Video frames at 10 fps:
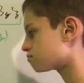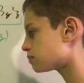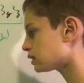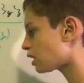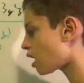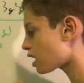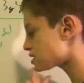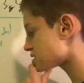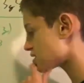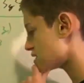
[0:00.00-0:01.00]

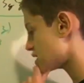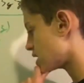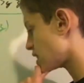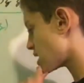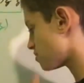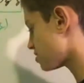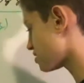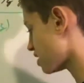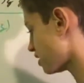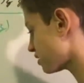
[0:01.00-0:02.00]
plus, let me
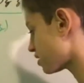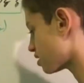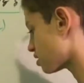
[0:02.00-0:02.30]
think,